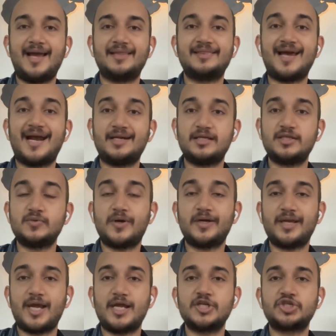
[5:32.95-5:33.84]
And that is
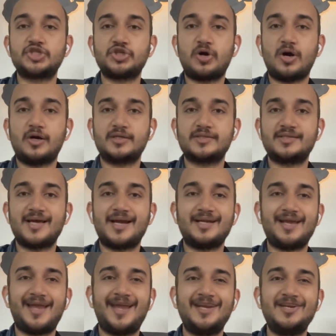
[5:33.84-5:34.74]
what ensures
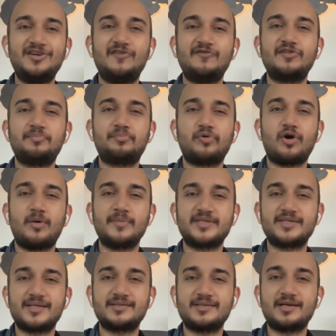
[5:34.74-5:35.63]
that any of the
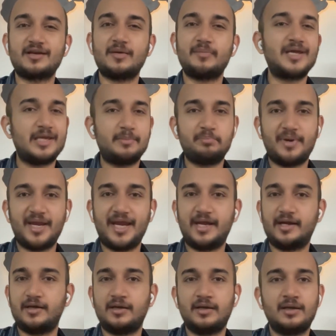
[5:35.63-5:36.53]
promises that are being
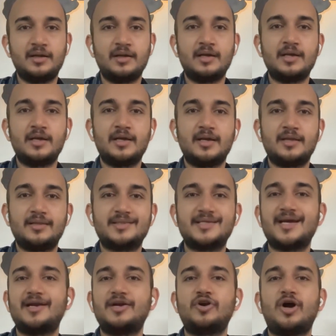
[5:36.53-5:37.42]
made,
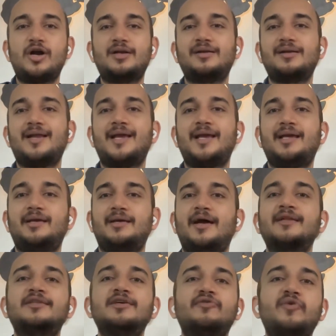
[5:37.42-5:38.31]
they are not
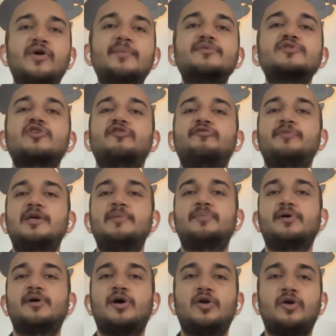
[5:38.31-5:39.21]
like at the whims of
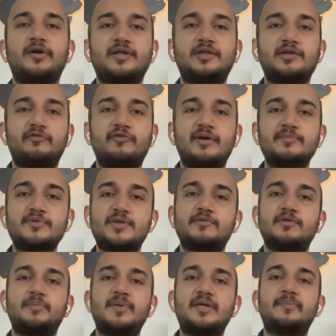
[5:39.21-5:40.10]
people or at the whims
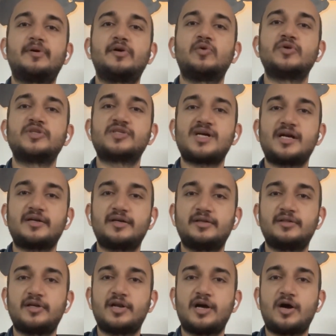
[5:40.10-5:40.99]
of the people who
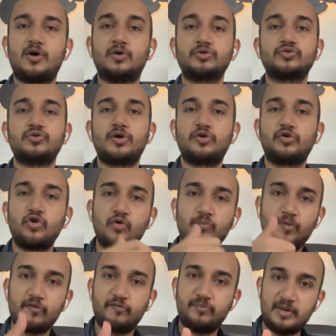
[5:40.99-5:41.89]
started the DAO. So a
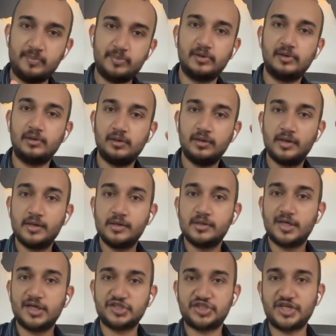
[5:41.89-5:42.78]
group of people,
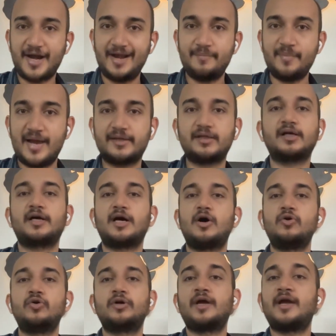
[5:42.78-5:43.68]
a shared bank
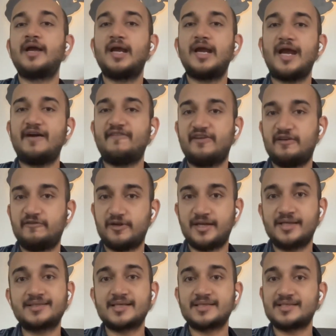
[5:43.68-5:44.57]
account,
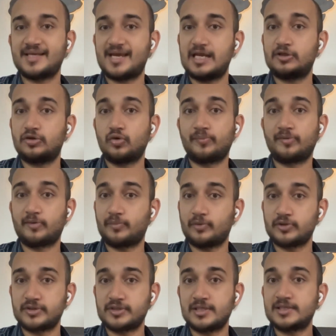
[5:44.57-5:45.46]
everyone has a say through
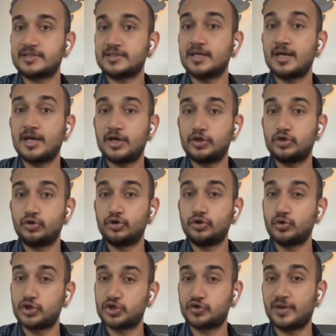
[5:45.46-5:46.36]
proposals. You
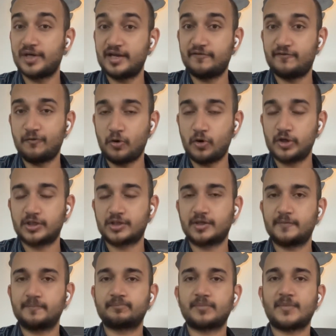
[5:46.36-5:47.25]
usually
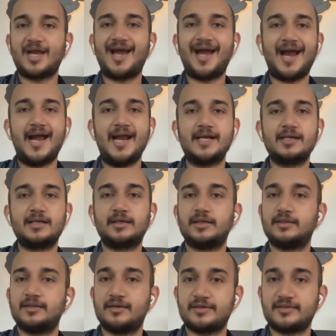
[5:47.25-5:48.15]
vote,
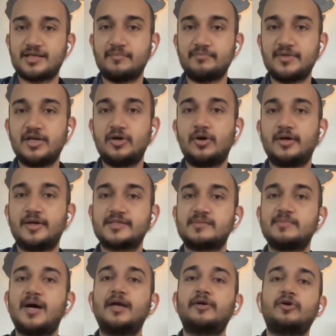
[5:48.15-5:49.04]
and there is something called a
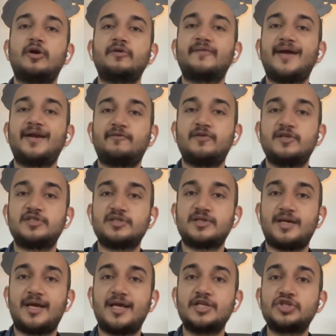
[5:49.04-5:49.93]
smart contract
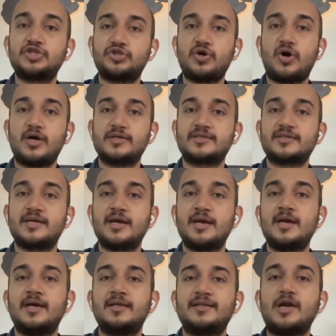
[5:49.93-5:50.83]
which
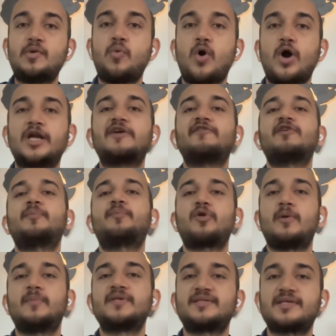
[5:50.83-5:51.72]
ensures that whatever
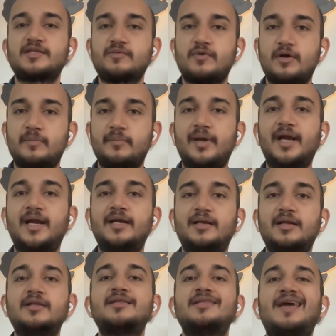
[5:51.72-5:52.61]
promises were
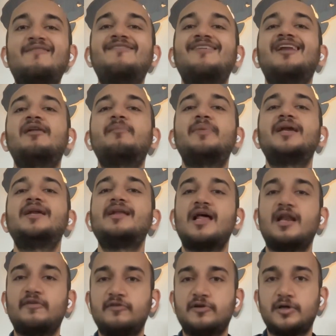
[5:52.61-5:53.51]
made, they will be
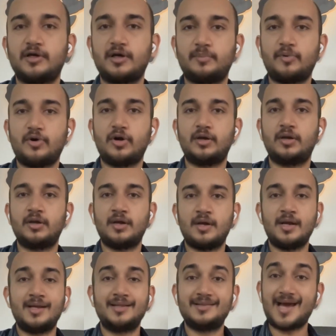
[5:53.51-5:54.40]
delivered upon.
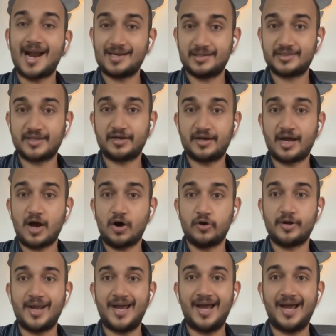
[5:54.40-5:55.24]
That is a DAO.